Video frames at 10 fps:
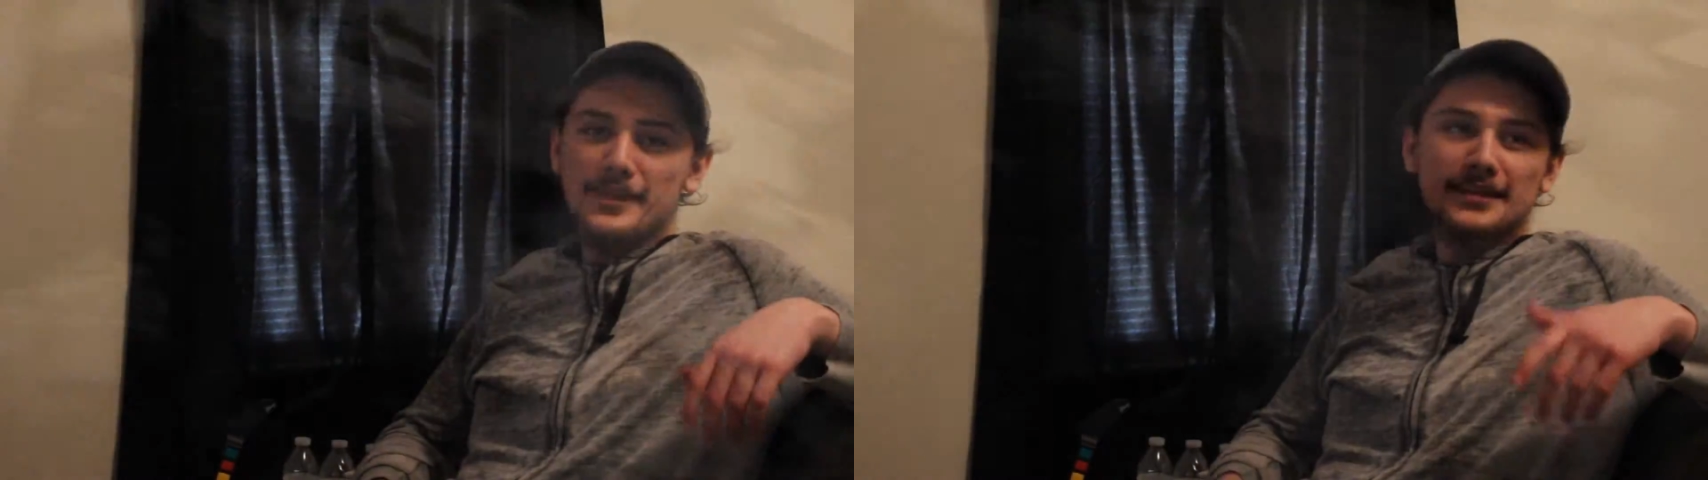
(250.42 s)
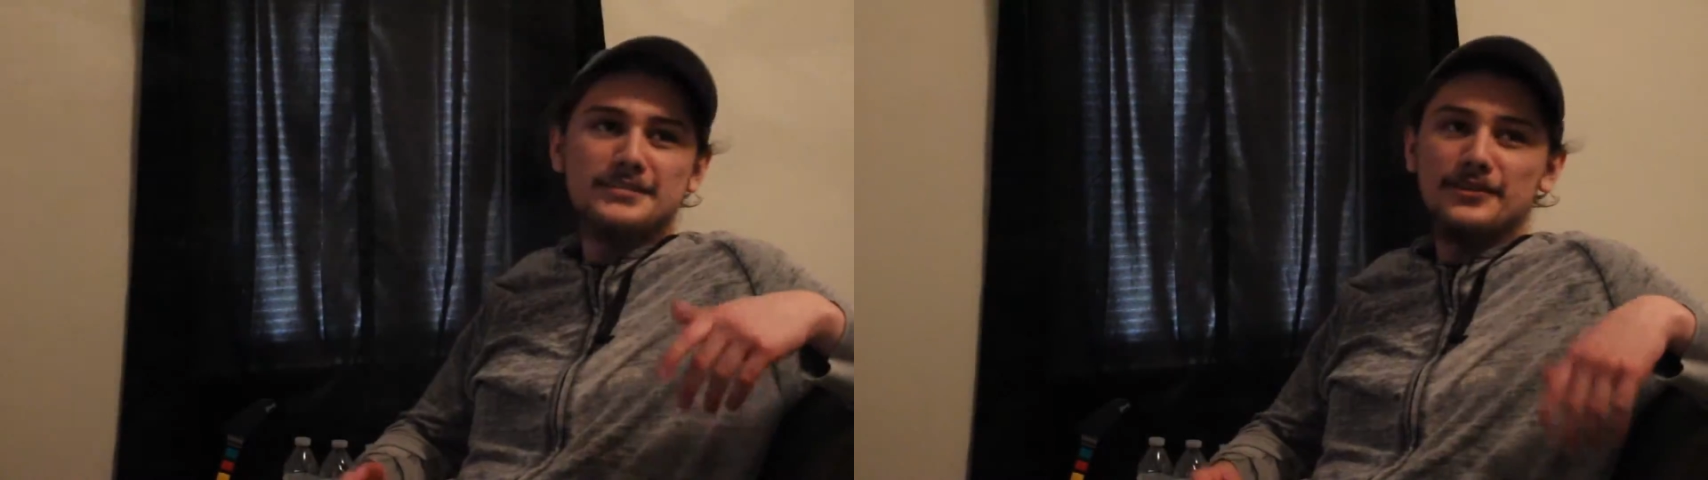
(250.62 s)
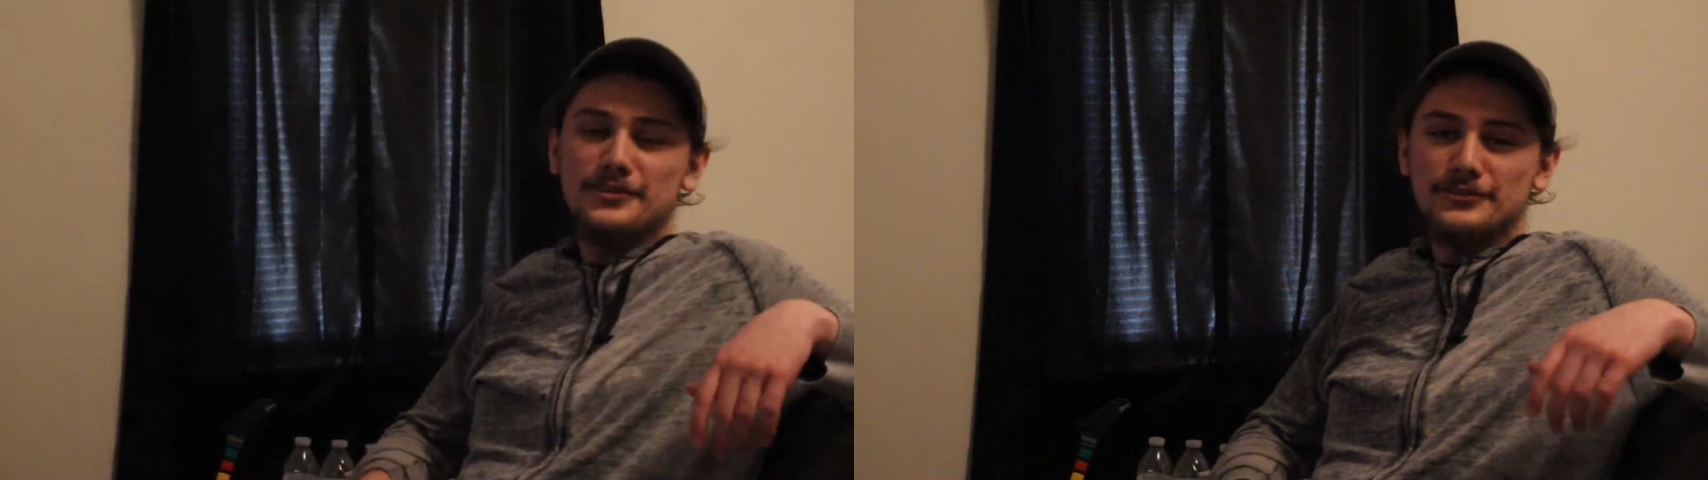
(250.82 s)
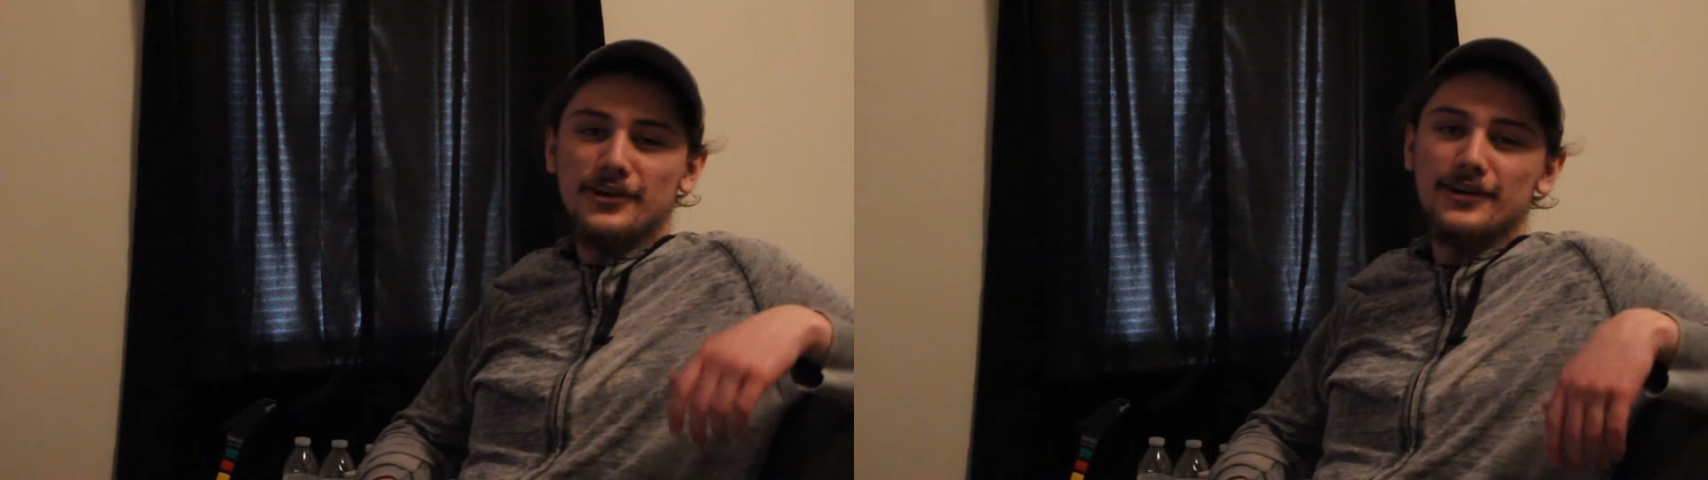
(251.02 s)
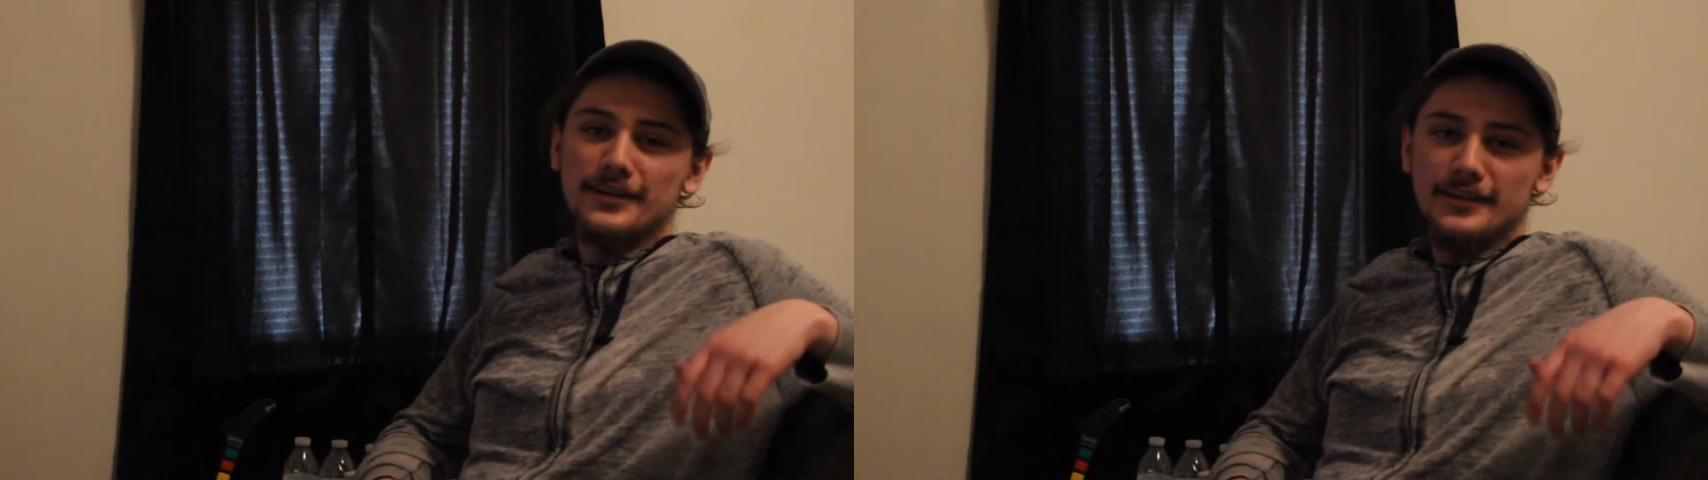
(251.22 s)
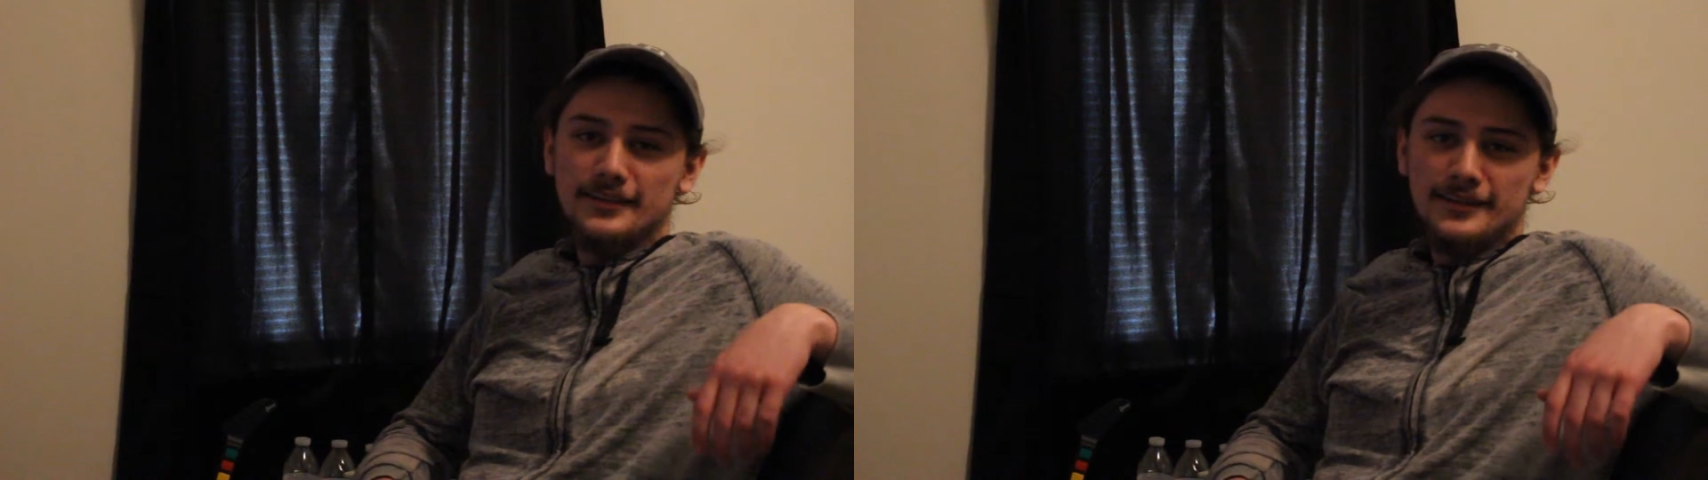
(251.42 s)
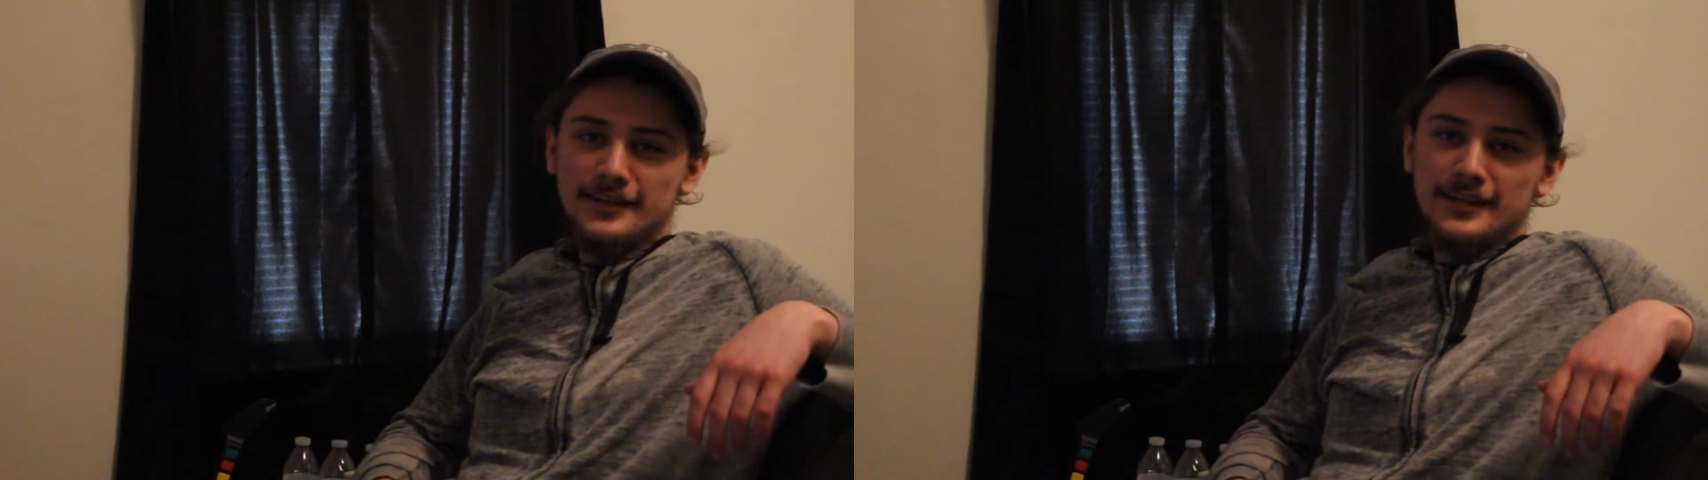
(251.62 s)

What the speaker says: I think he's a little tardy.